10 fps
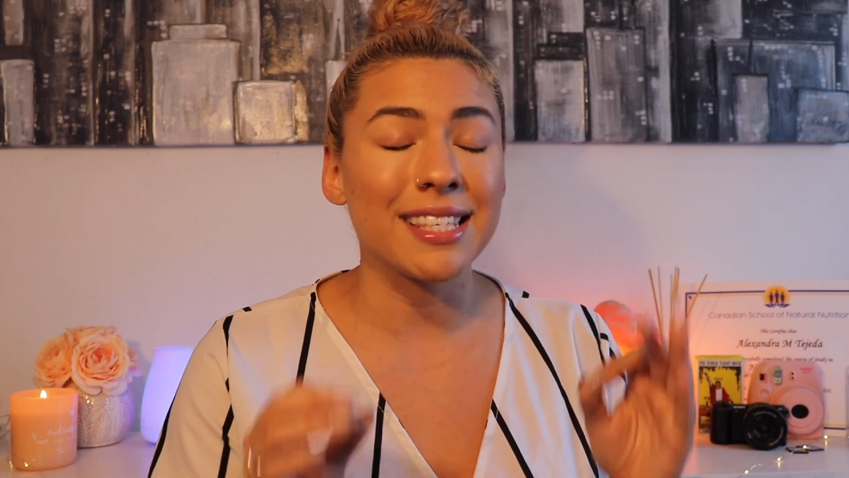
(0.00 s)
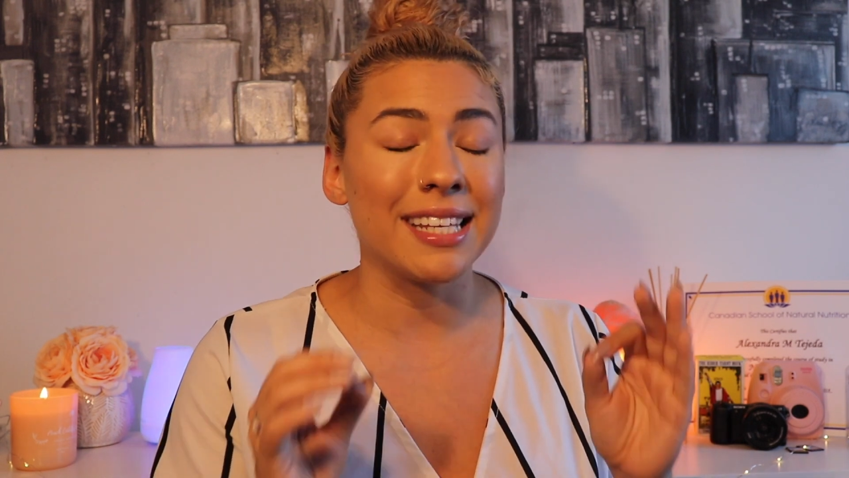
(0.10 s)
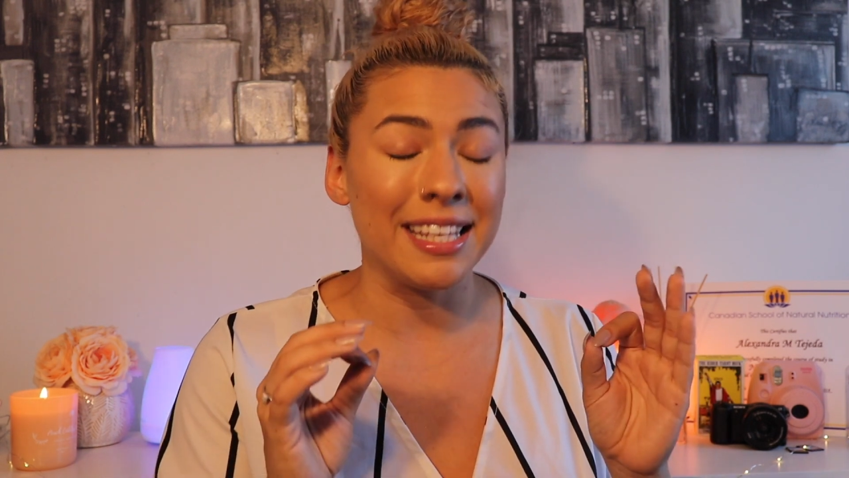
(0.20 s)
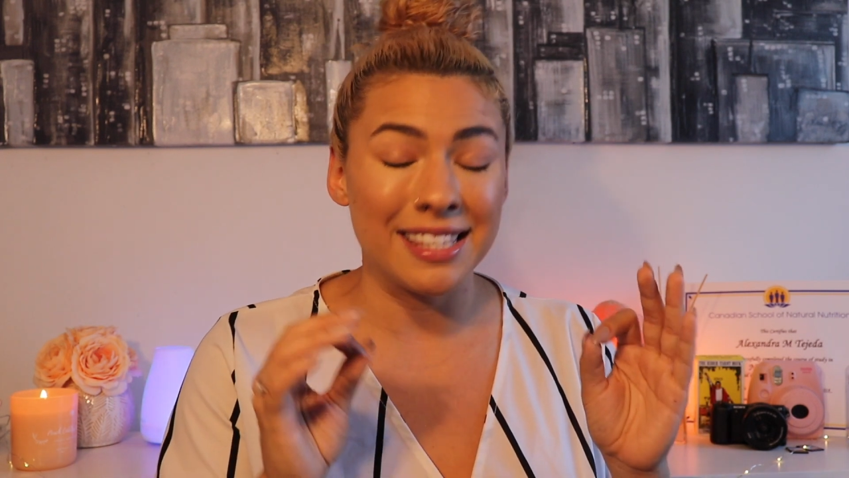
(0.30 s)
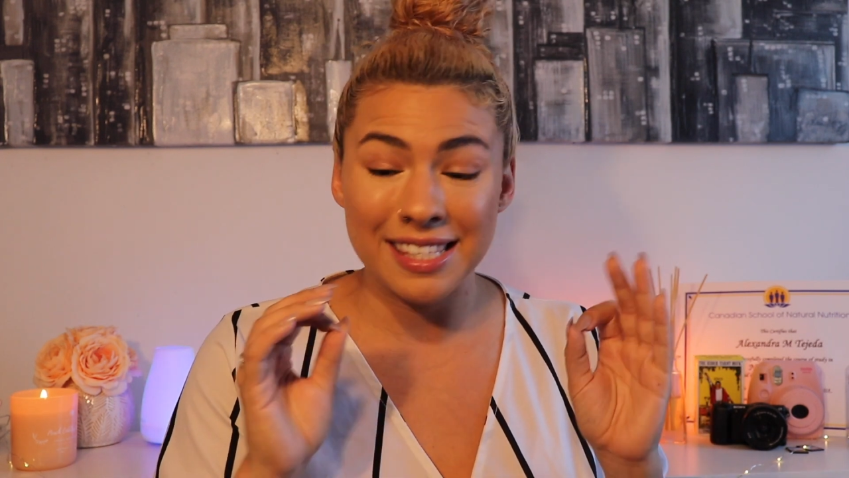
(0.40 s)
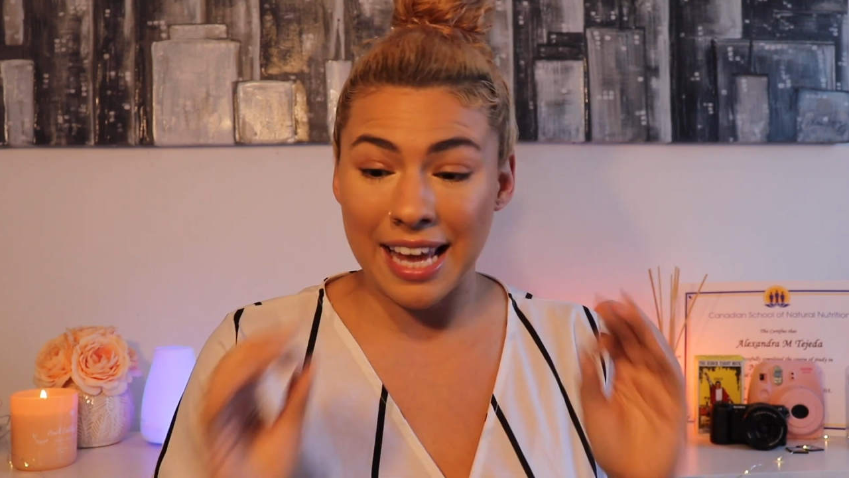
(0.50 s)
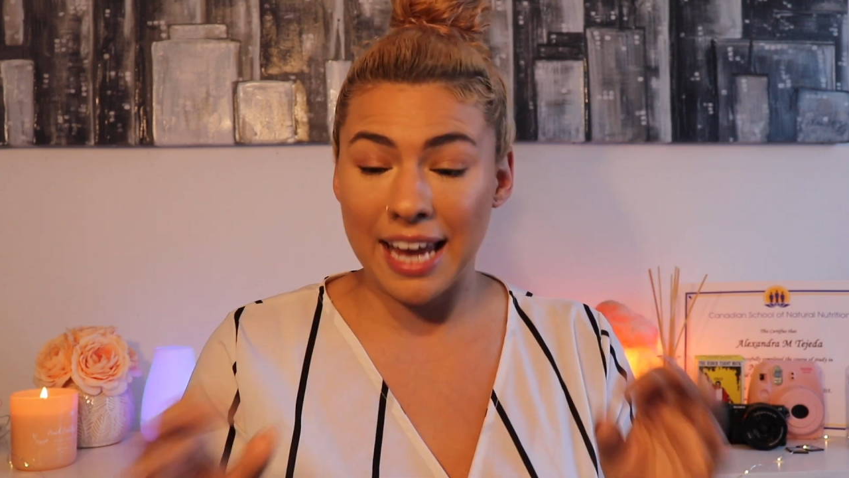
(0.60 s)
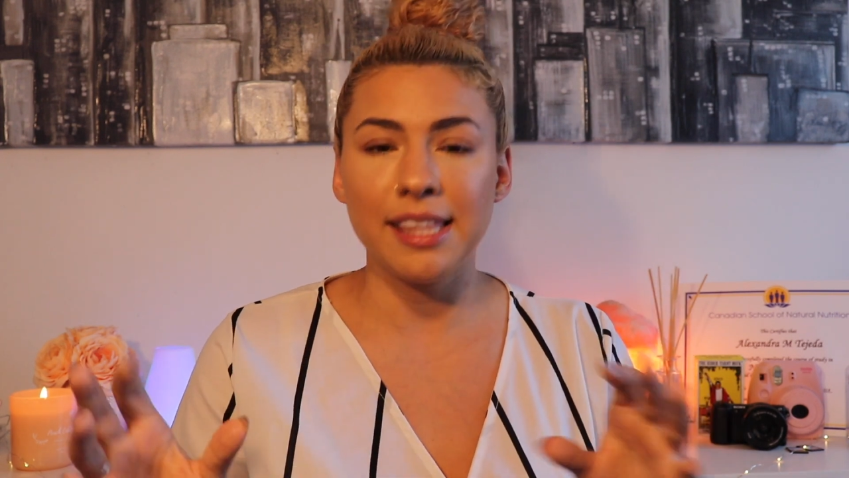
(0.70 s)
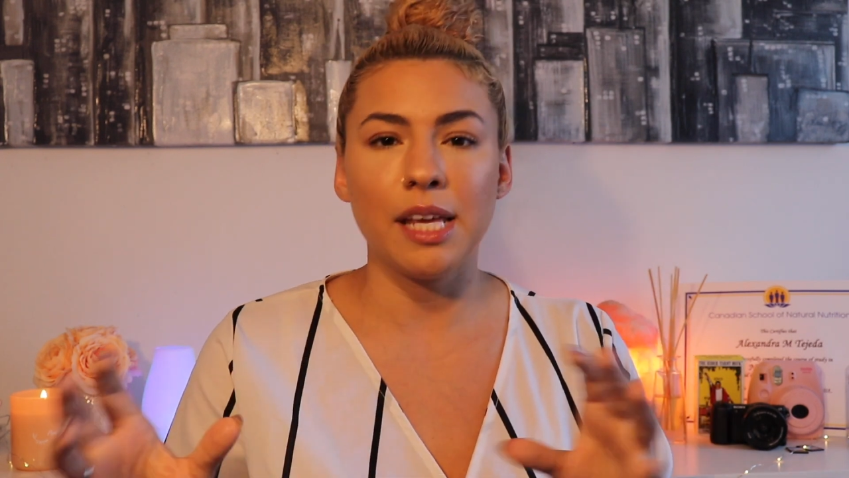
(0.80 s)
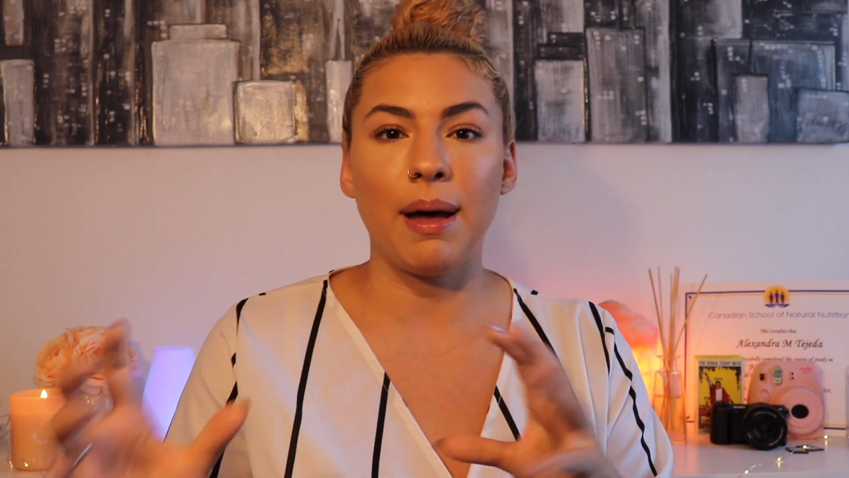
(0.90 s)
it's
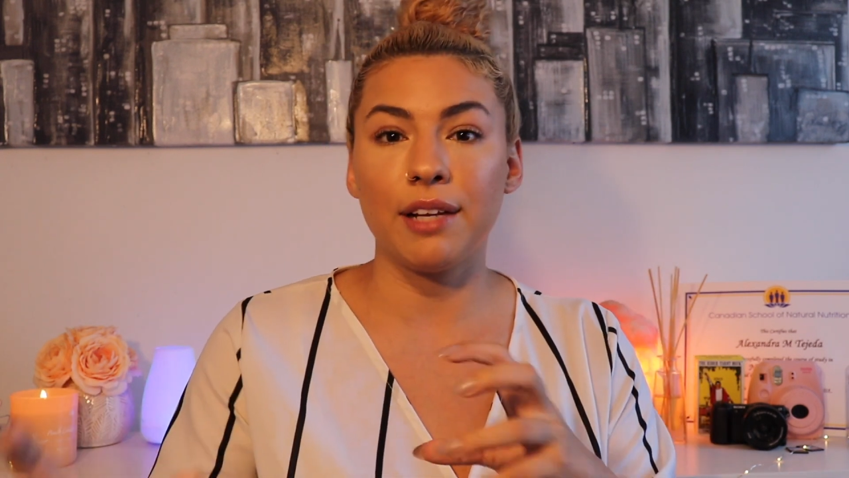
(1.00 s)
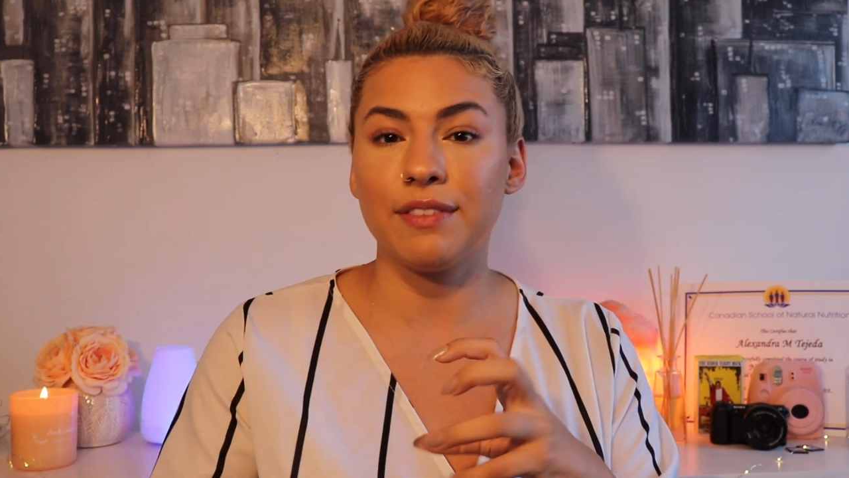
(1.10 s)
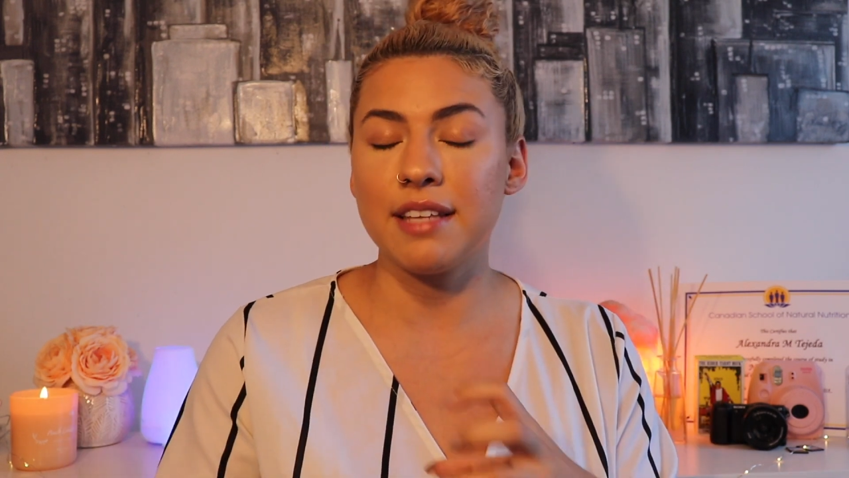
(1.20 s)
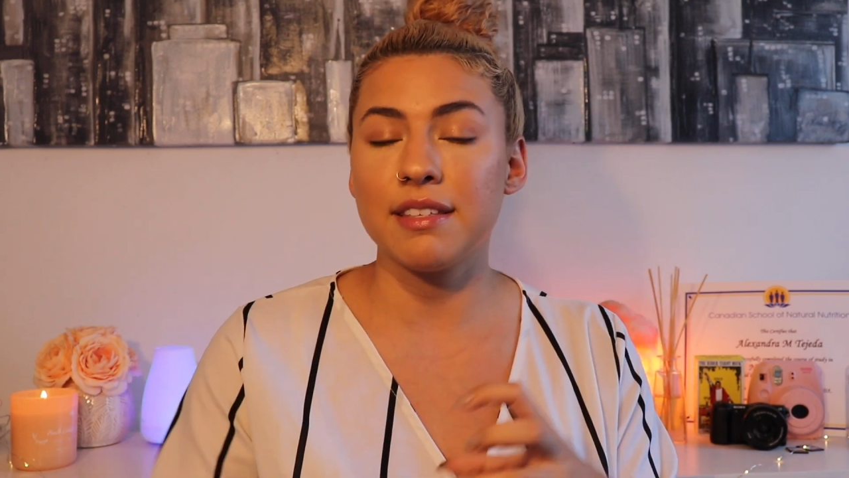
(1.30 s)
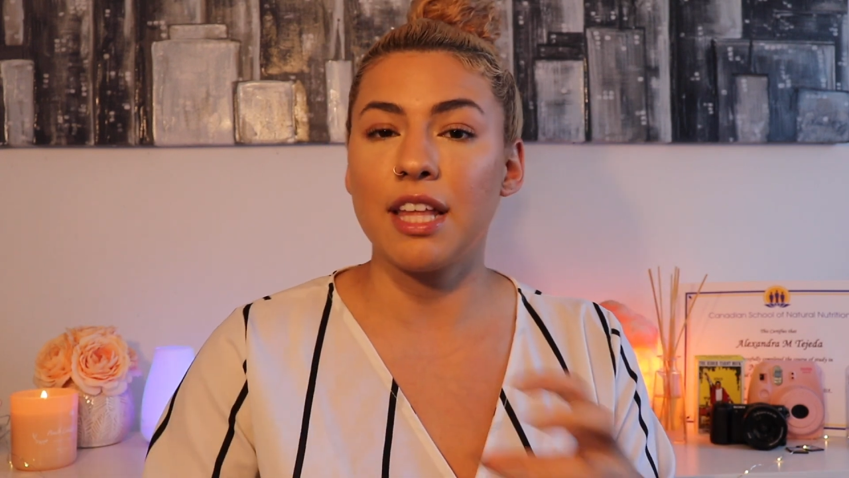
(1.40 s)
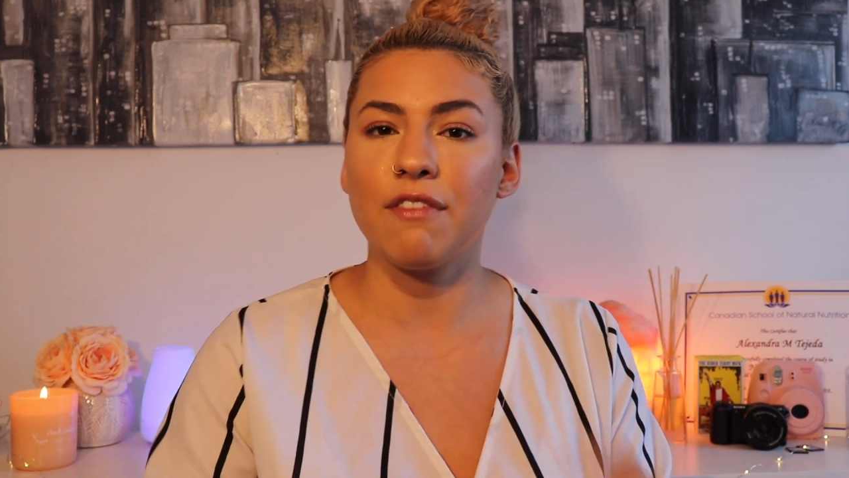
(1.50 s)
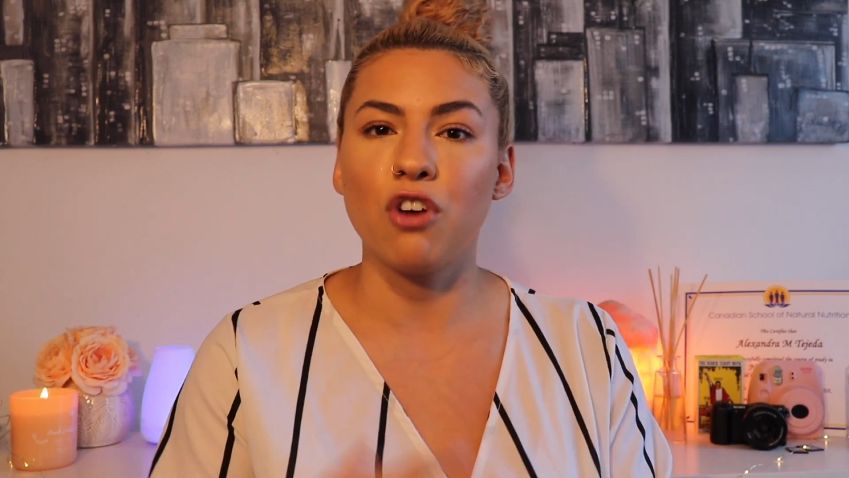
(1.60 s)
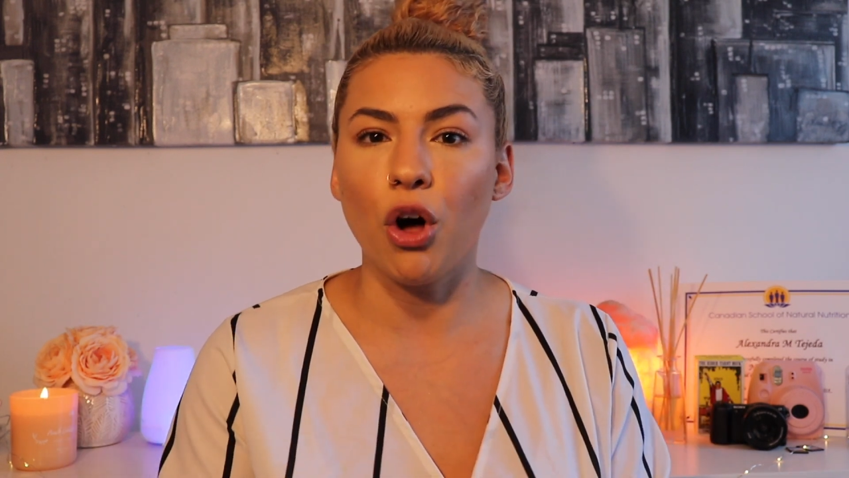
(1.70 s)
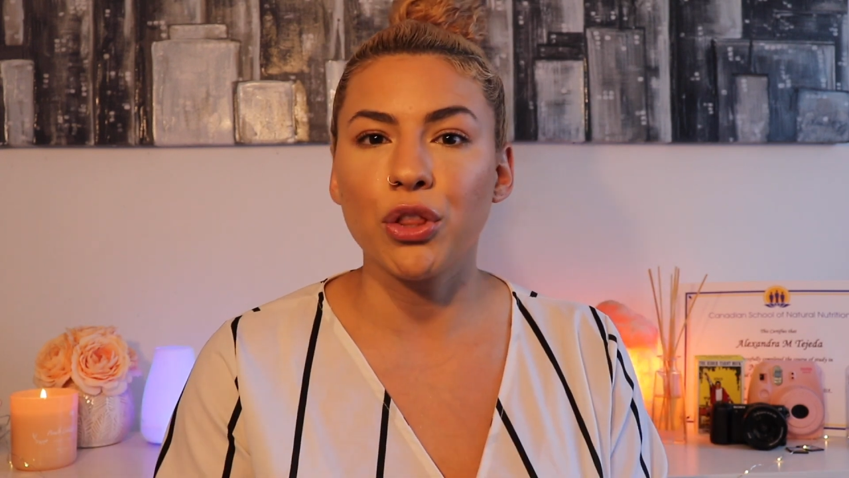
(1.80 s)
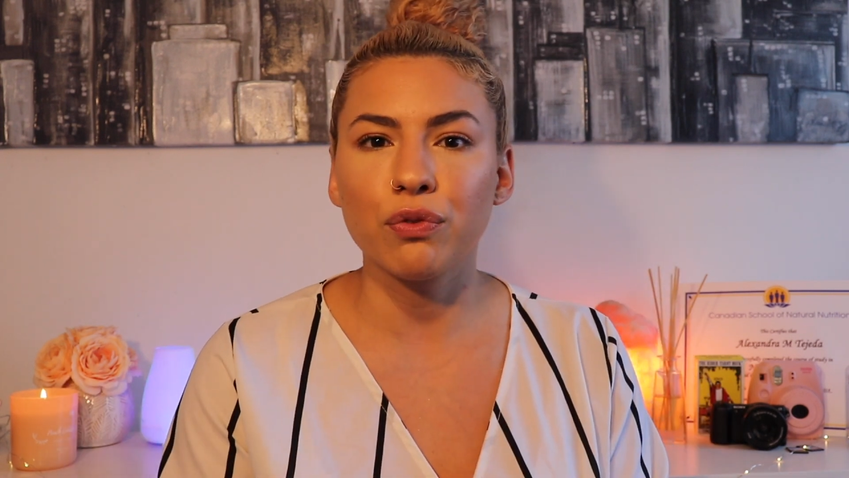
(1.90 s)
insane the amount of things that they've
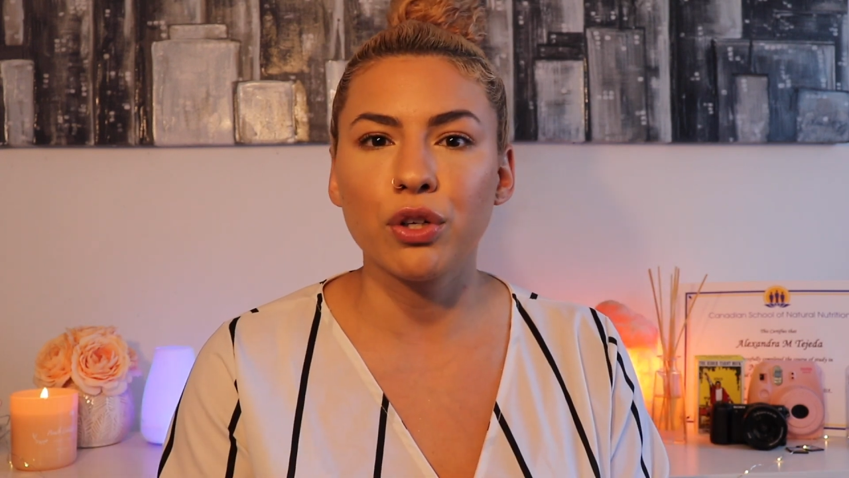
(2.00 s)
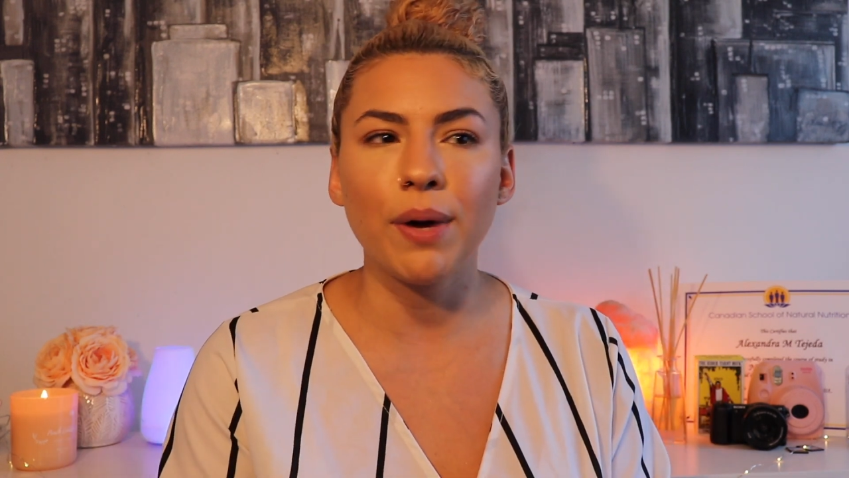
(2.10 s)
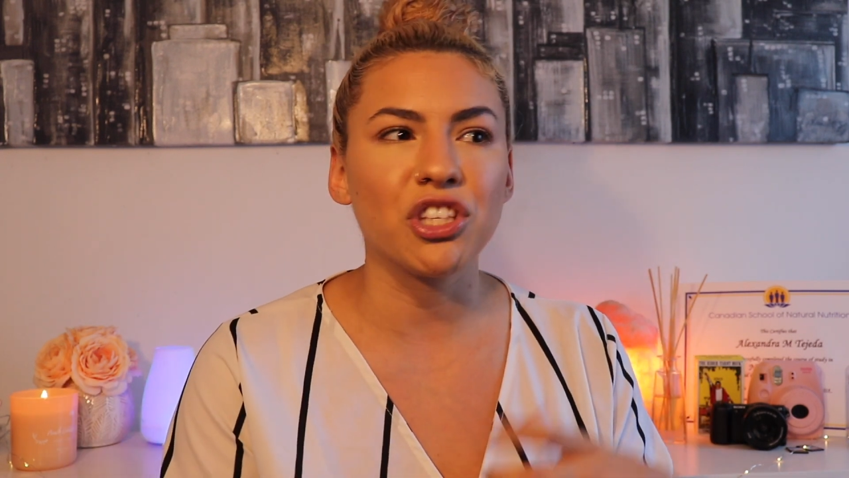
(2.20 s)
gone through